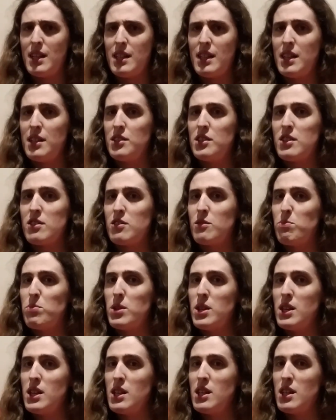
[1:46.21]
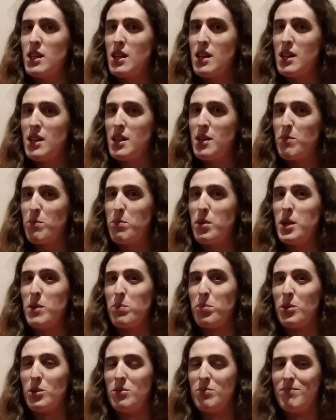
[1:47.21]
and just be
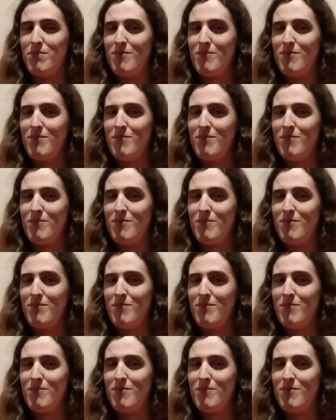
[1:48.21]
people.